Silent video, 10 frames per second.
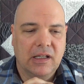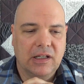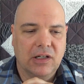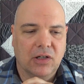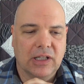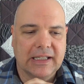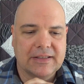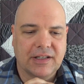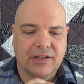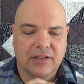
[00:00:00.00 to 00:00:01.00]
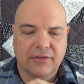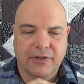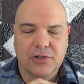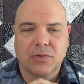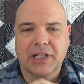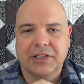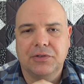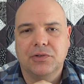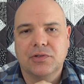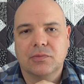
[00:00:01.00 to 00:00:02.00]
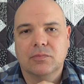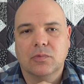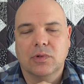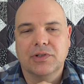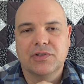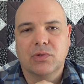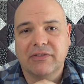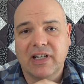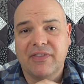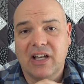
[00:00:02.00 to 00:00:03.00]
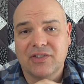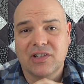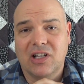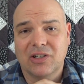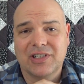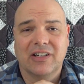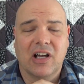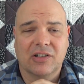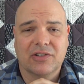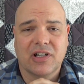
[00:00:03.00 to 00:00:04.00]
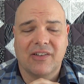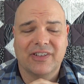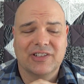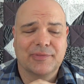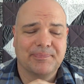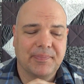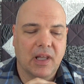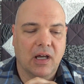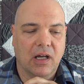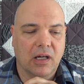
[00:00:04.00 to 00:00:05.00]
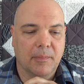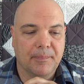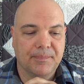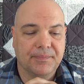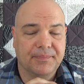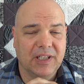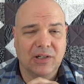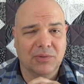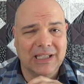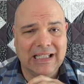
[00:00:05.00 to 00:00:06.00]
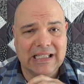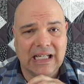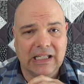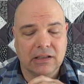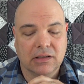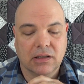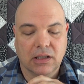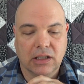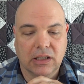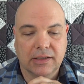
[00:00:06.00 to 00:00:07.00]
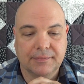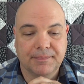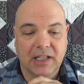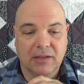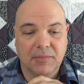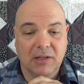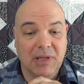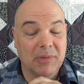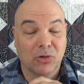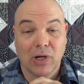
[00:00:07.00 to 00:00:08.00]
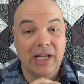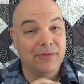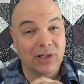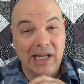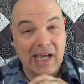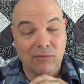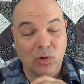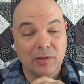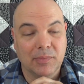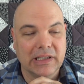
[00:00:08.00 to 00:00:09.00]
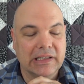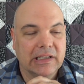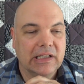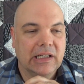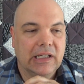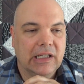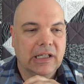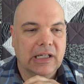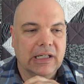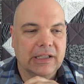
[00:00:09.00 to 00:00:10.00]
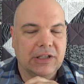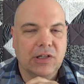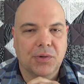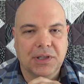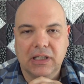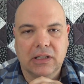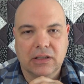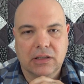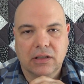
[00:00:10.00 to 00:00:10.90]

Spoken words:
You know, like I said, the first one I used was $25,000 at a doctor's office. You don't need that. It may be great if you can have one, but you don't need it.